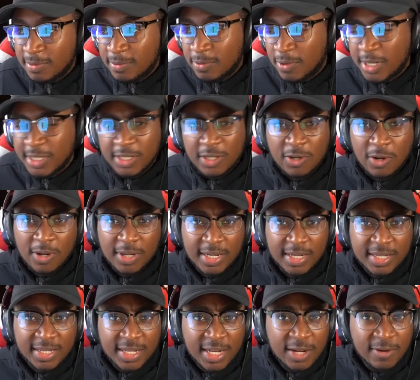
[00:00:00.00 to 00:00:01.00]
what is it called, the
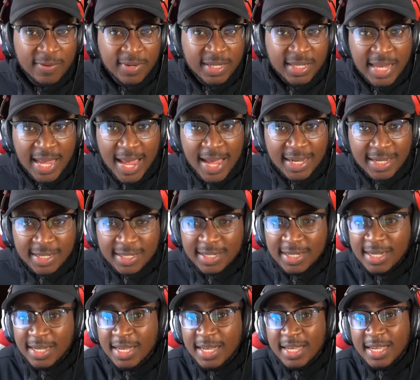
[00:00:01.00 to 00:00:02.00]
Series X,
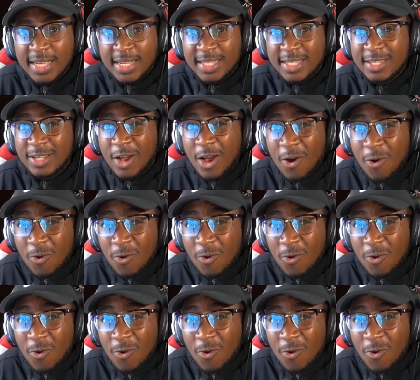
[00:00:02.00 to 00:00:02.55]
it's